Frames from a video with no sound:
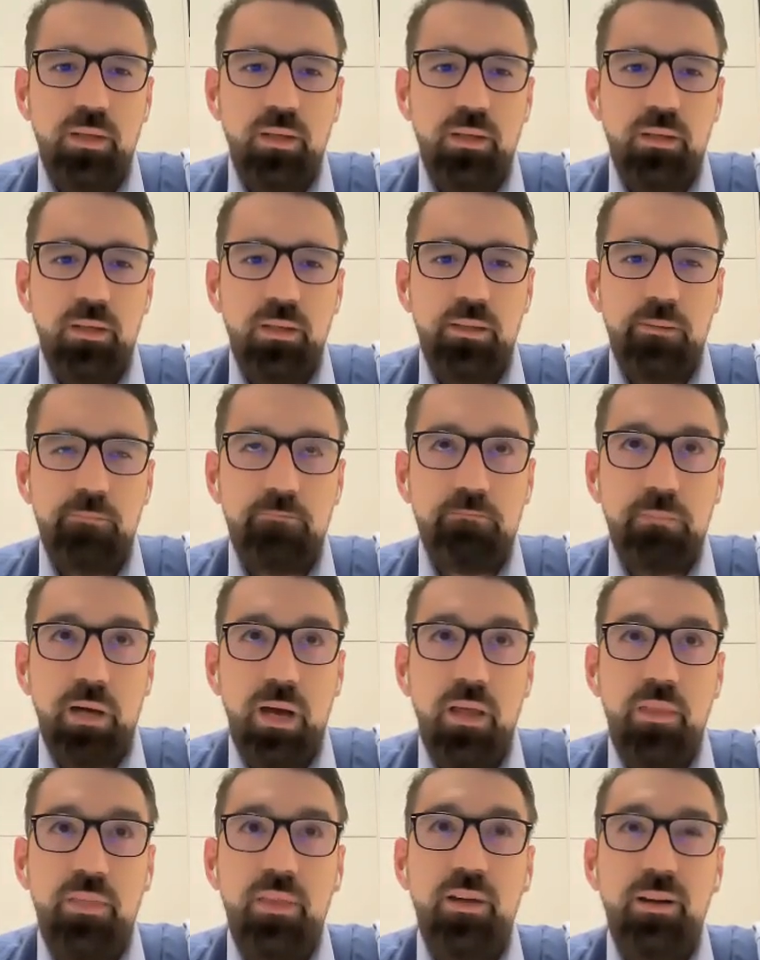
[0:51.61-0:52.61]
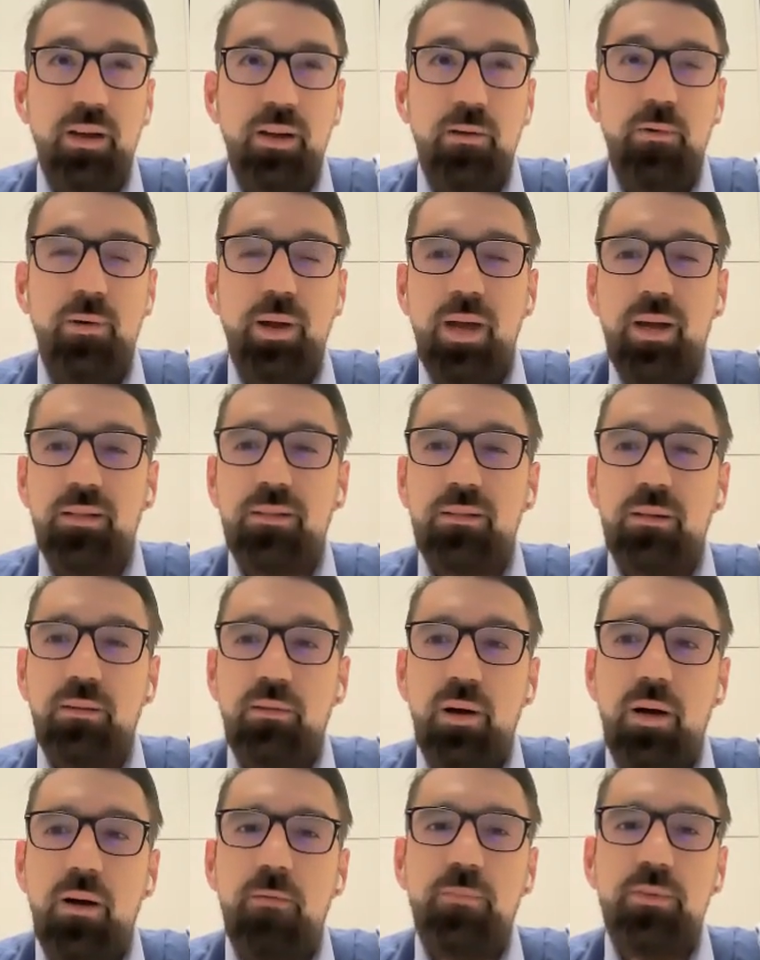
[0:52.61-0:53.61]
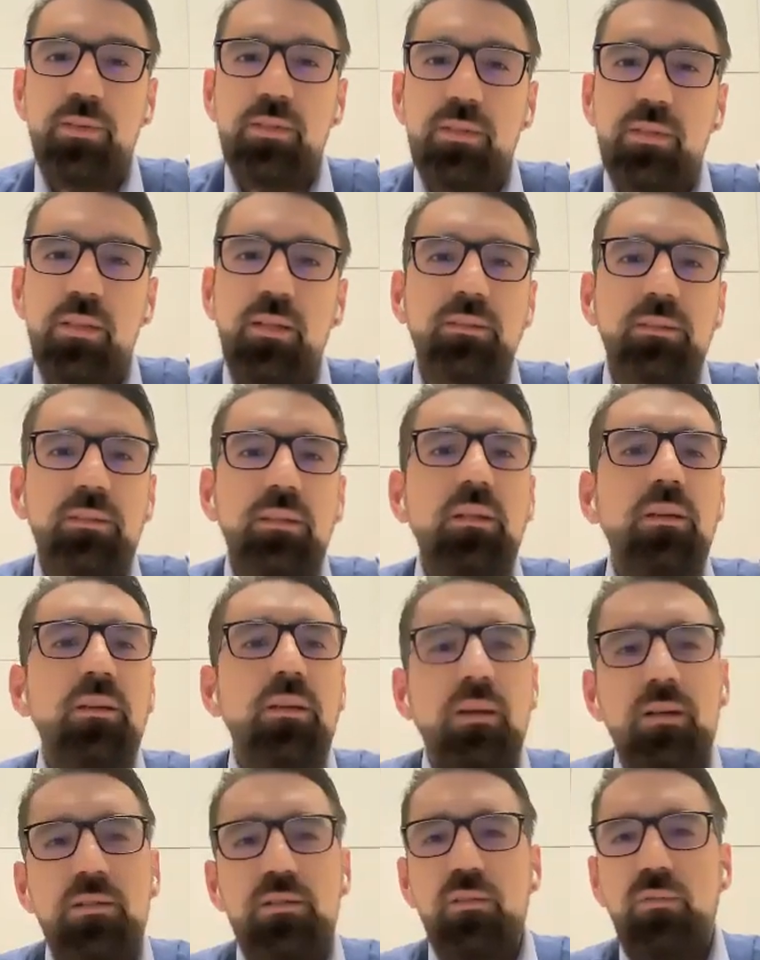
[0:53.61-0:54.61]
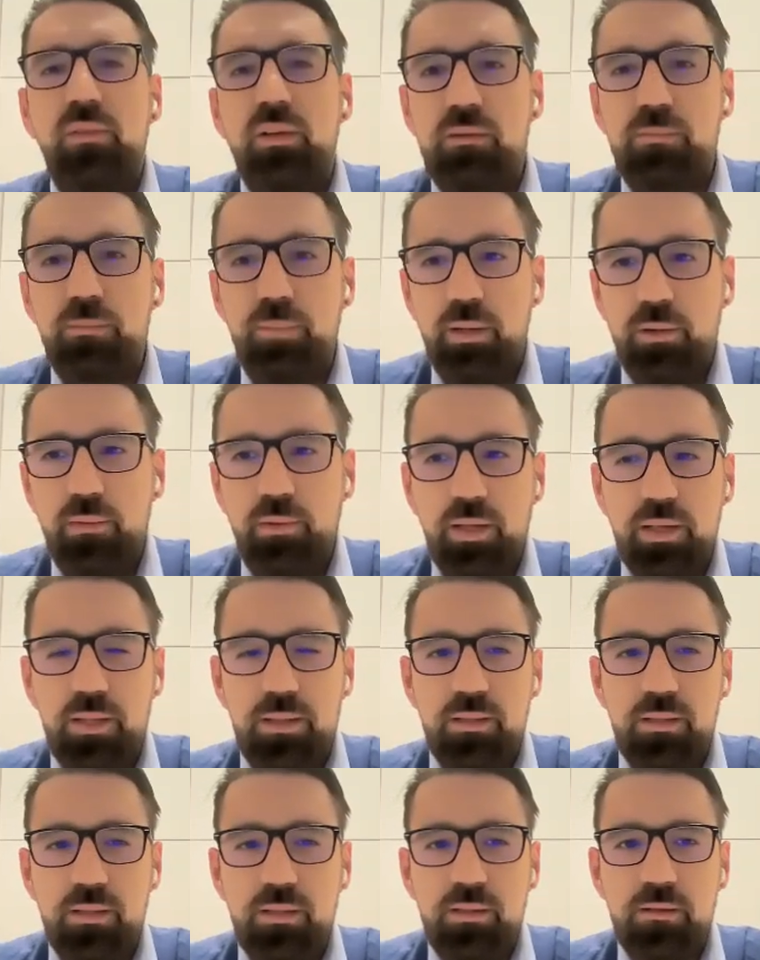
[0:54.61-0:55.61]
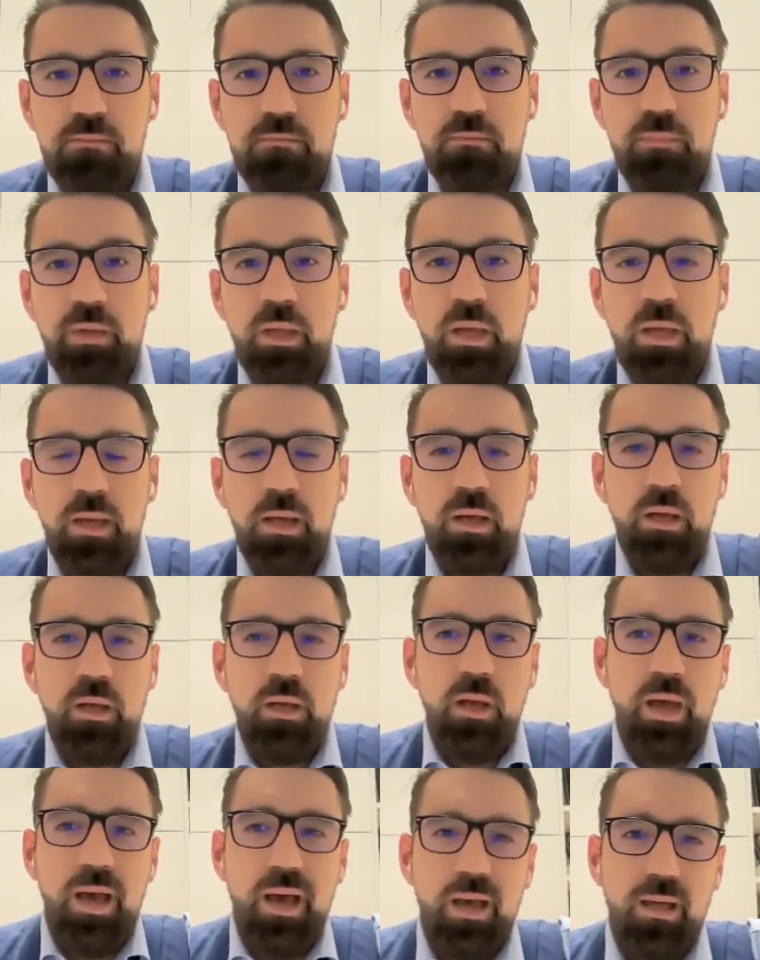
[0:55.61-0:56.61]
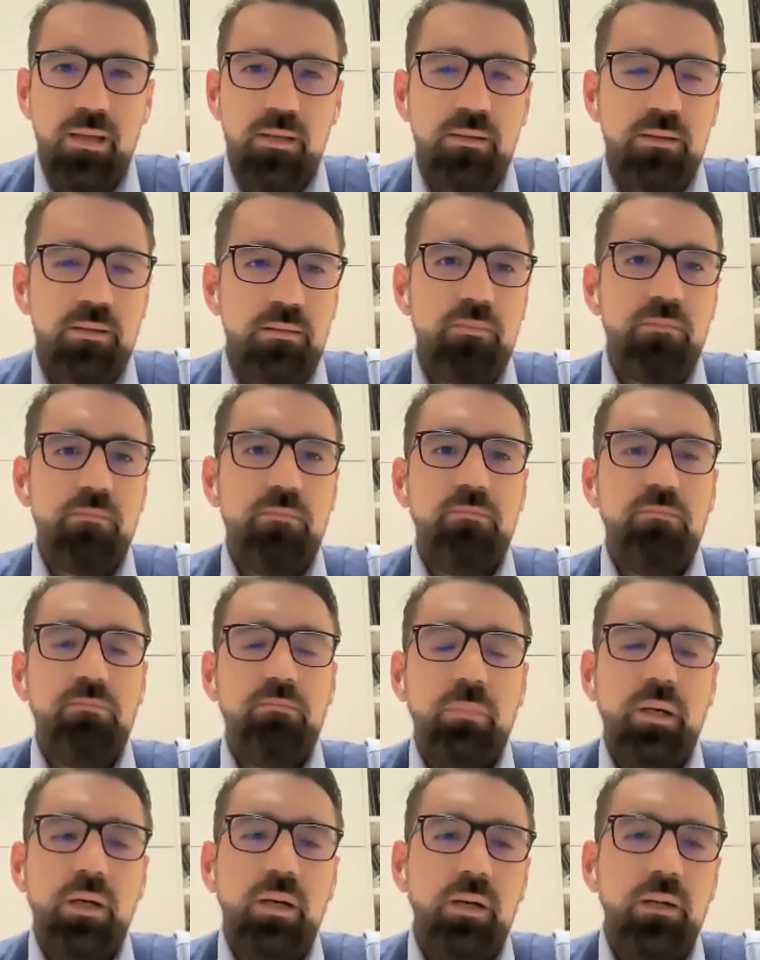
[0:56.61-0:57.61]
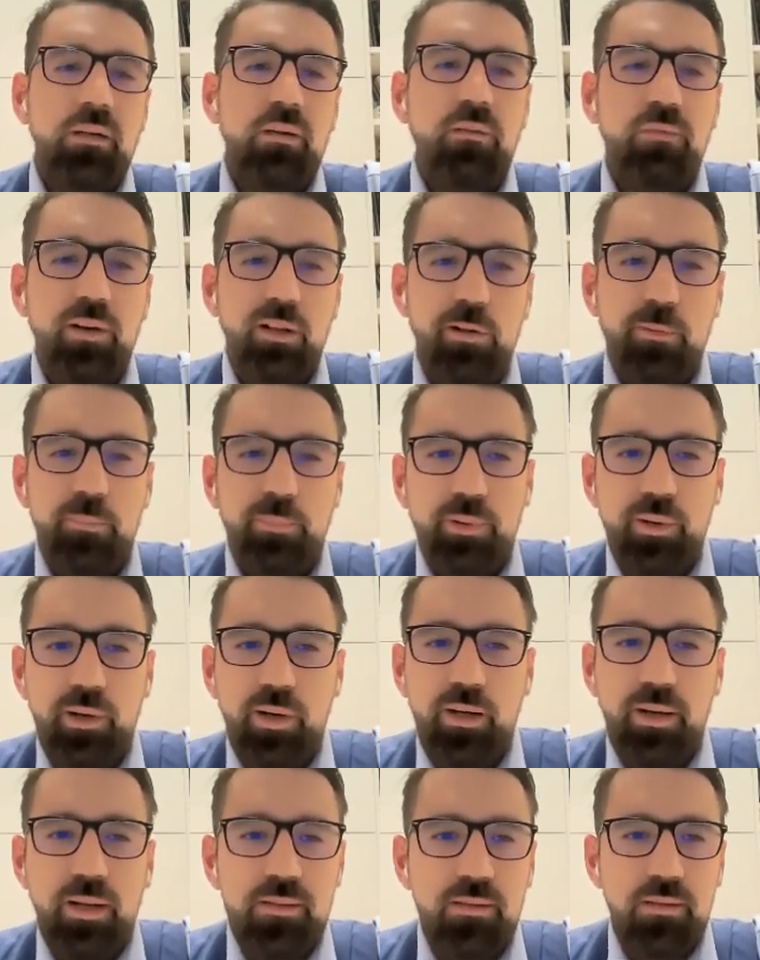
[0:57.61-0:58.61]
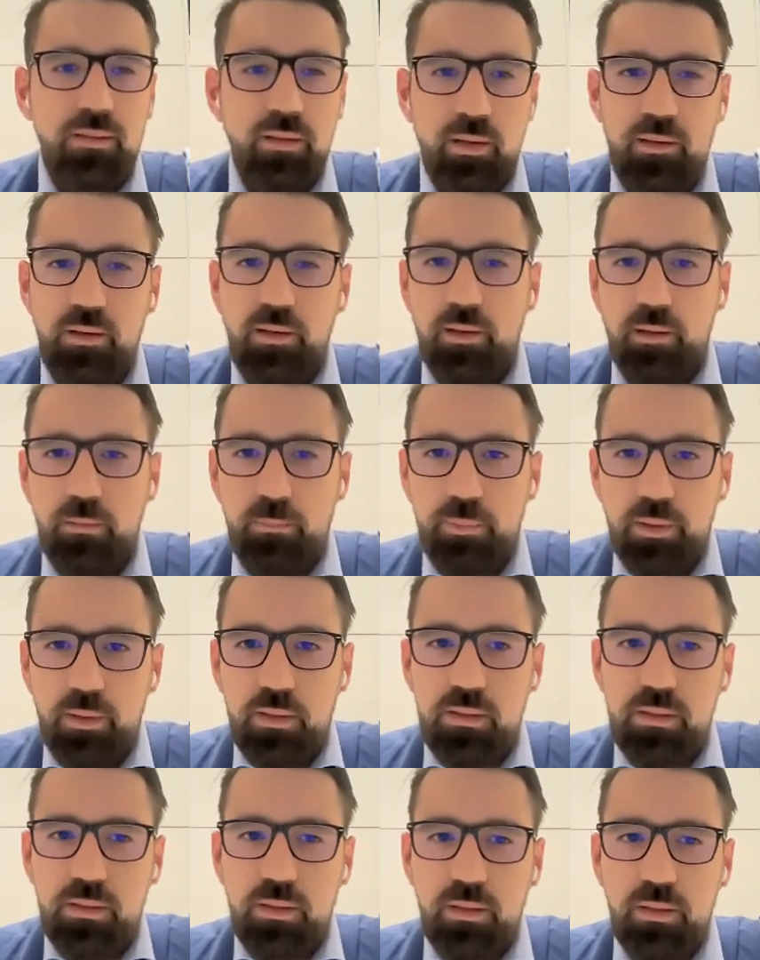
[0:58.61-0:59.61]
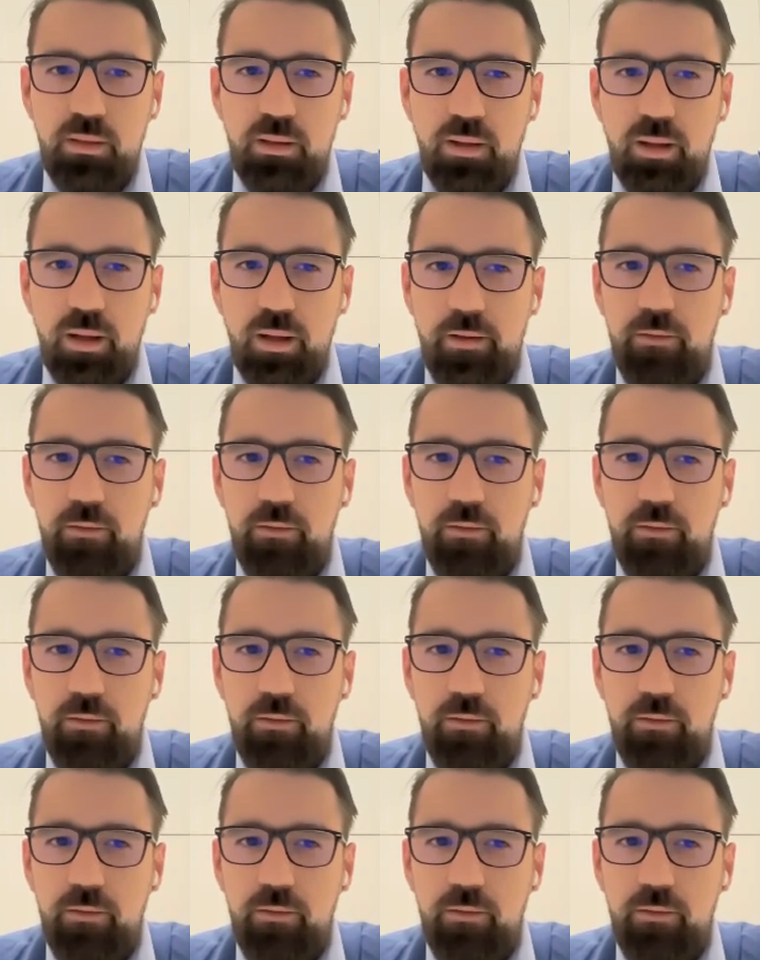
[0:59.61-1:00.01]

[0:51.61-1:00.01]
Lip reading: I think I racked around 16 years of experience as a developer and as a technical person.